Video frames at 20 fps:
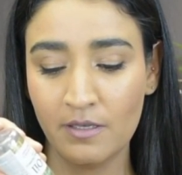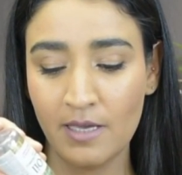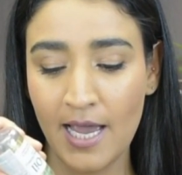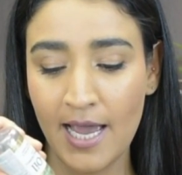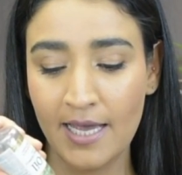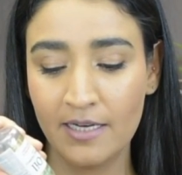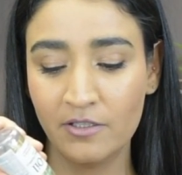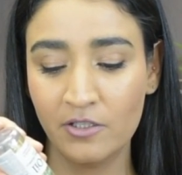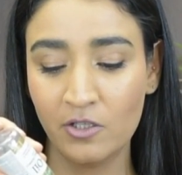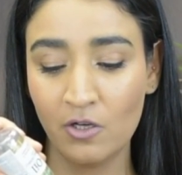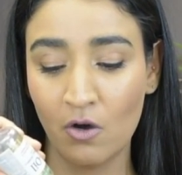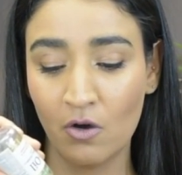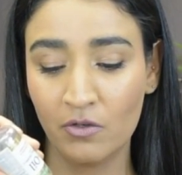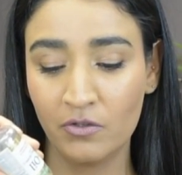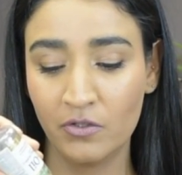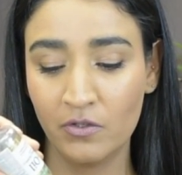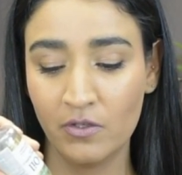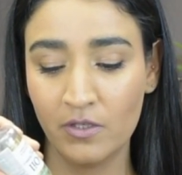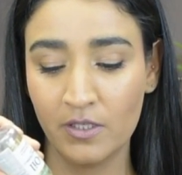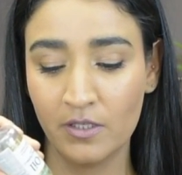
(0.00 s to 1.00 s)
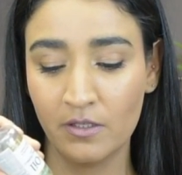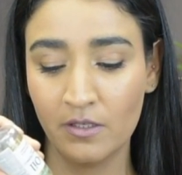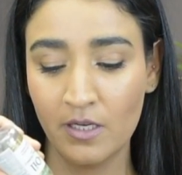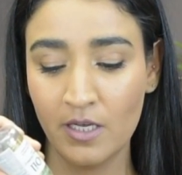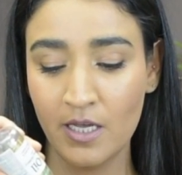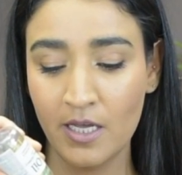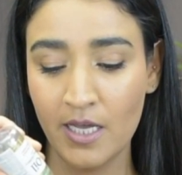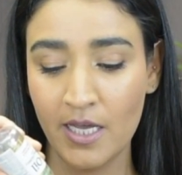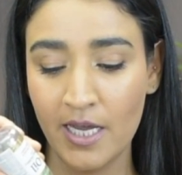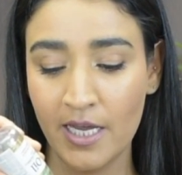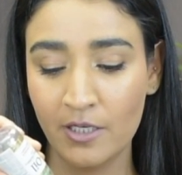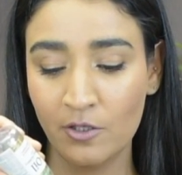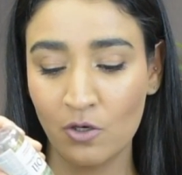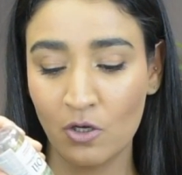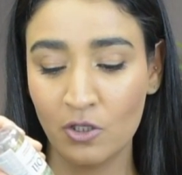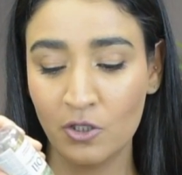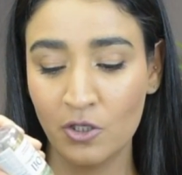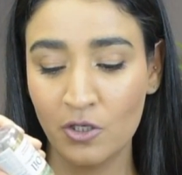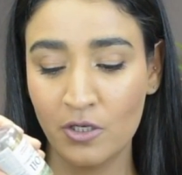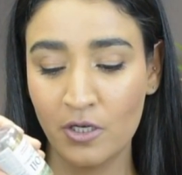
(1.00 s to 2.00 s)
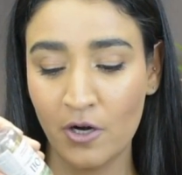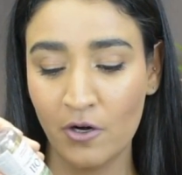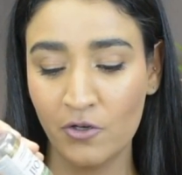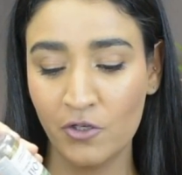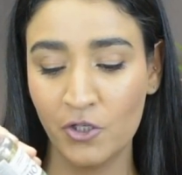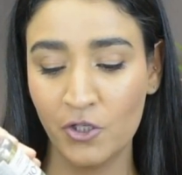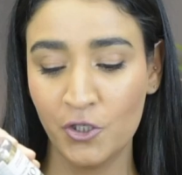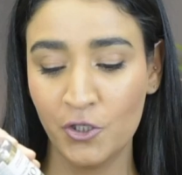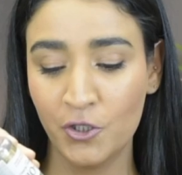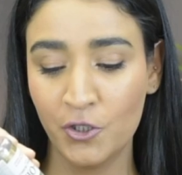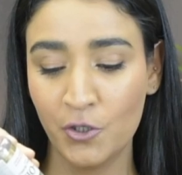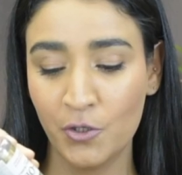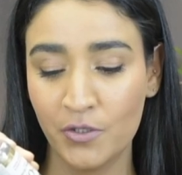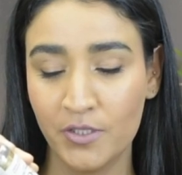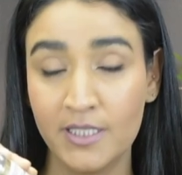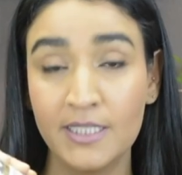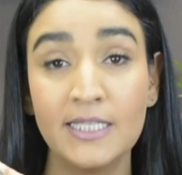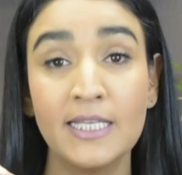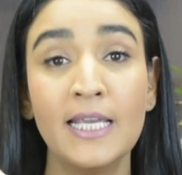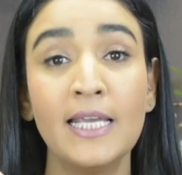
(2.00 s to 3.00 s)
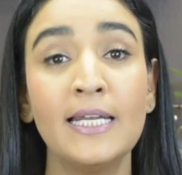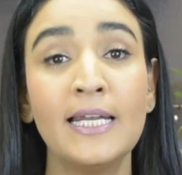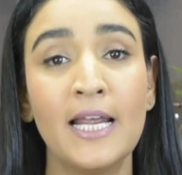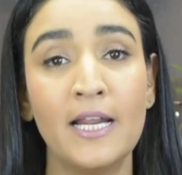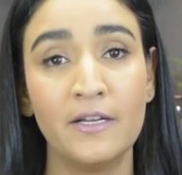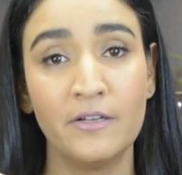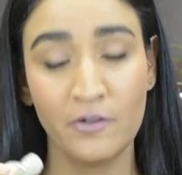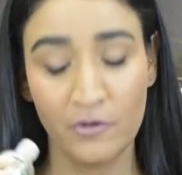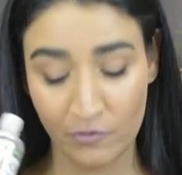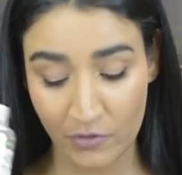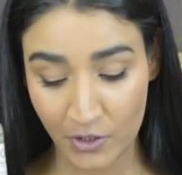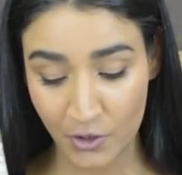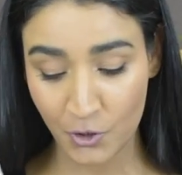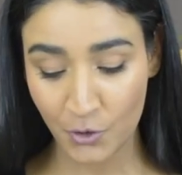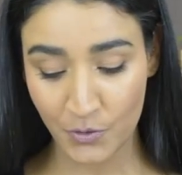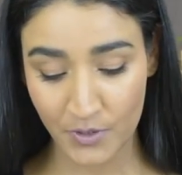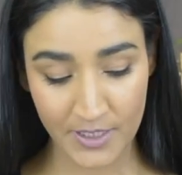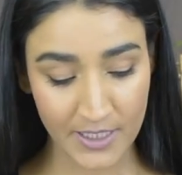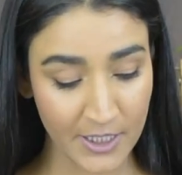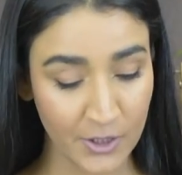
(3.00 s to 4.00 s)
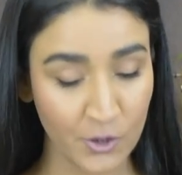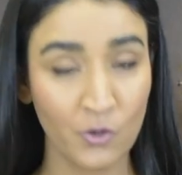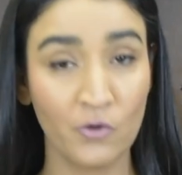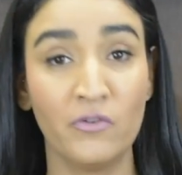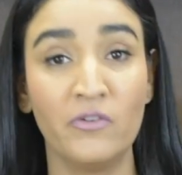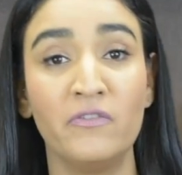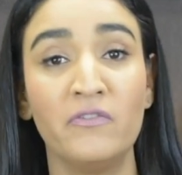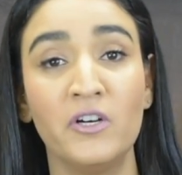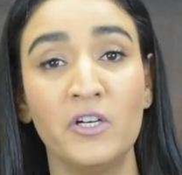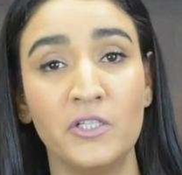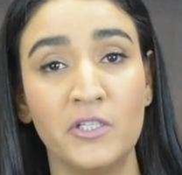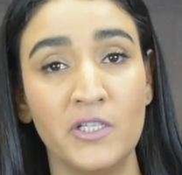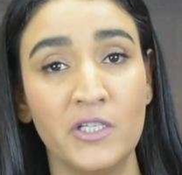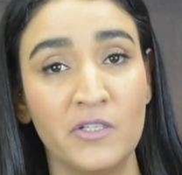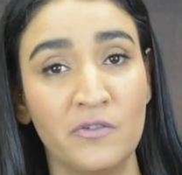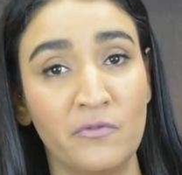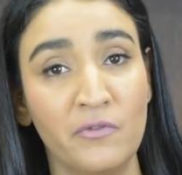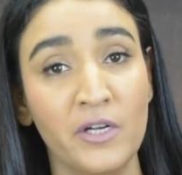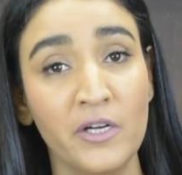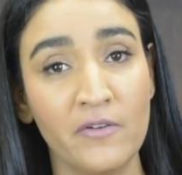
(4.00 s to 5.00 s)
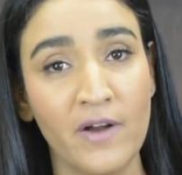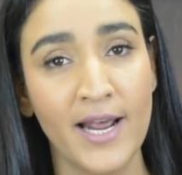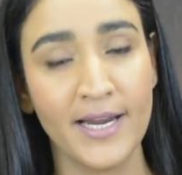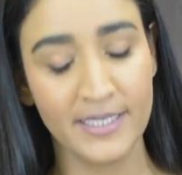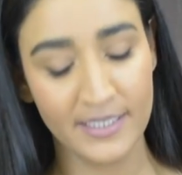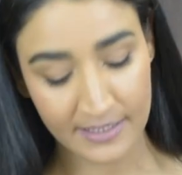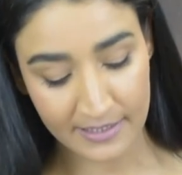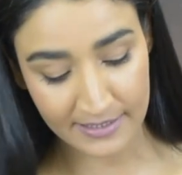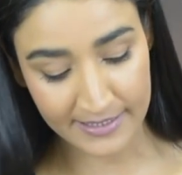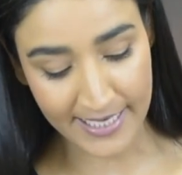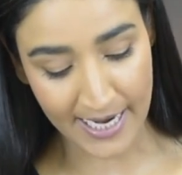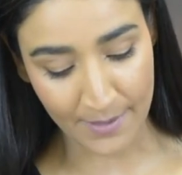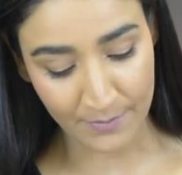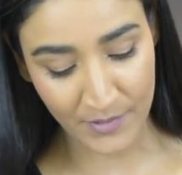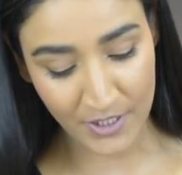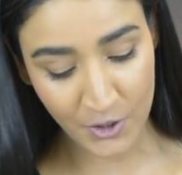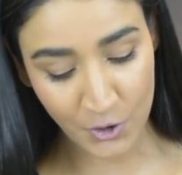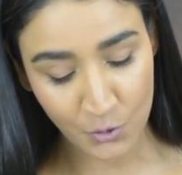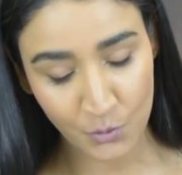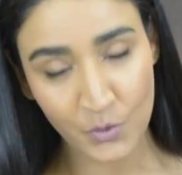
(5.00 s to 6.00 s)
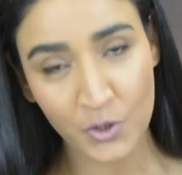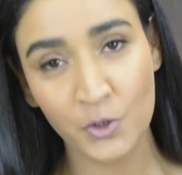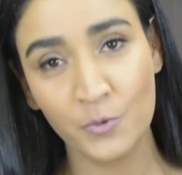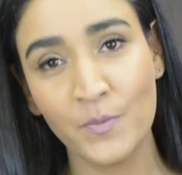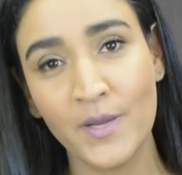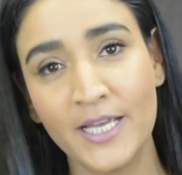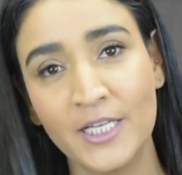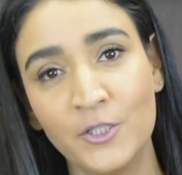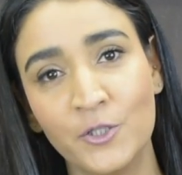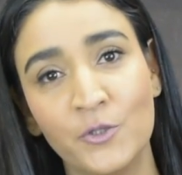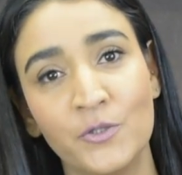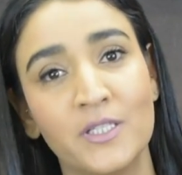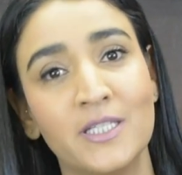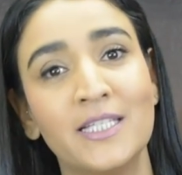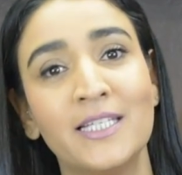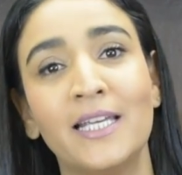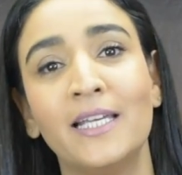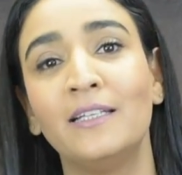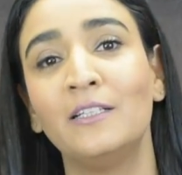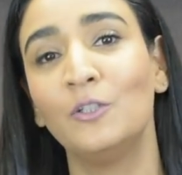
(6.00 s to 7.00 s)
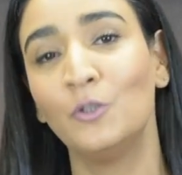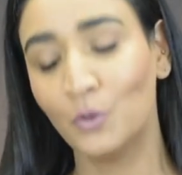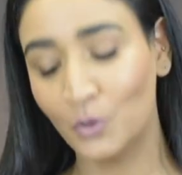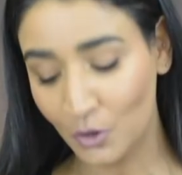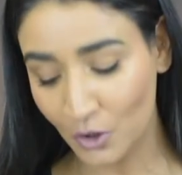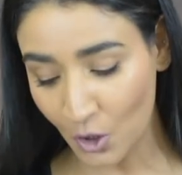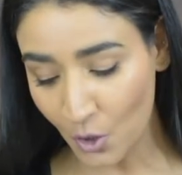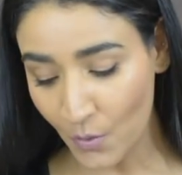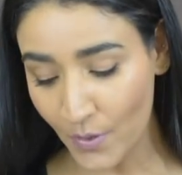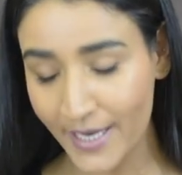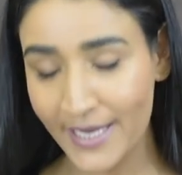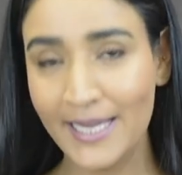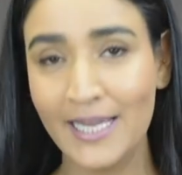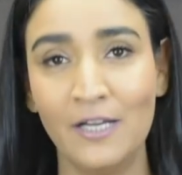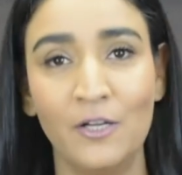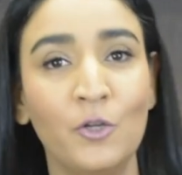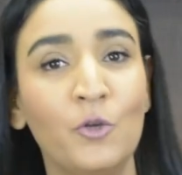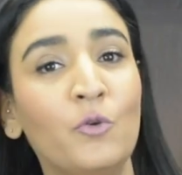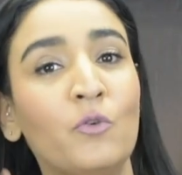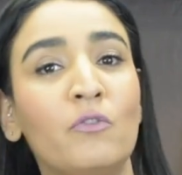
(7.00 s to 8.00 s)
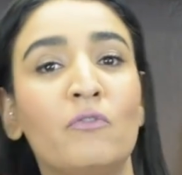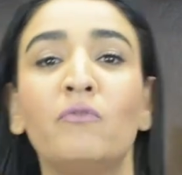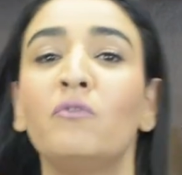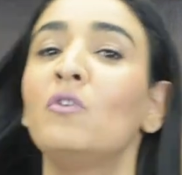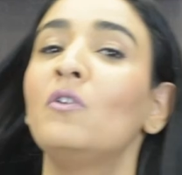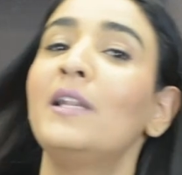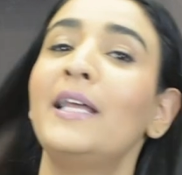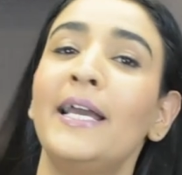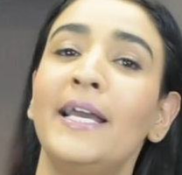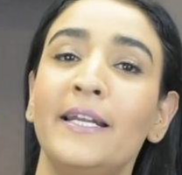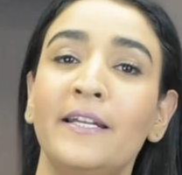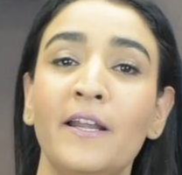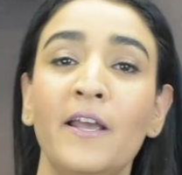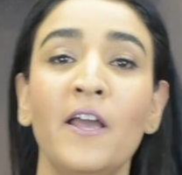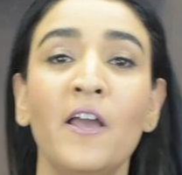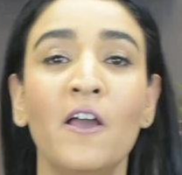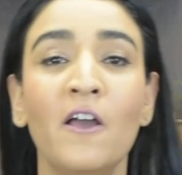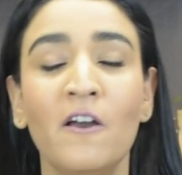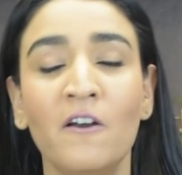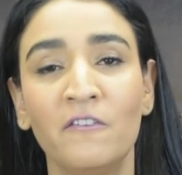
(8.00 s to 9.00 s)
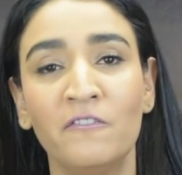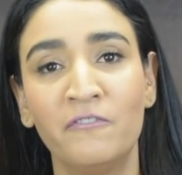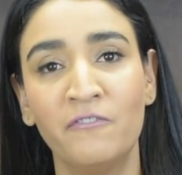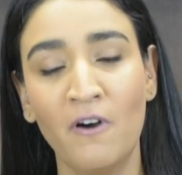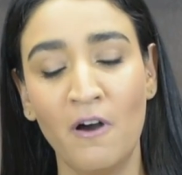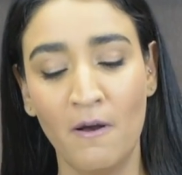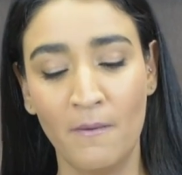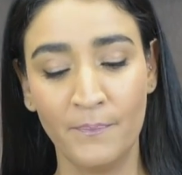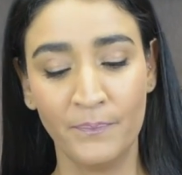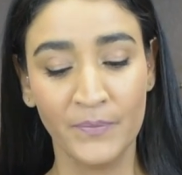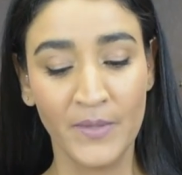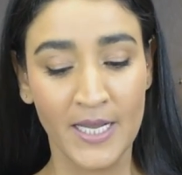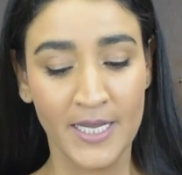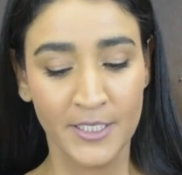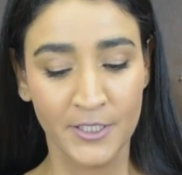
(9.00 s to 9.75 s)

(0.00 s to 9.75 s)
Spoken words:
antioxidant. It also nourishes your skin and reduces or reverses free radical damage, which makes your skin look glowing and youthful and firm.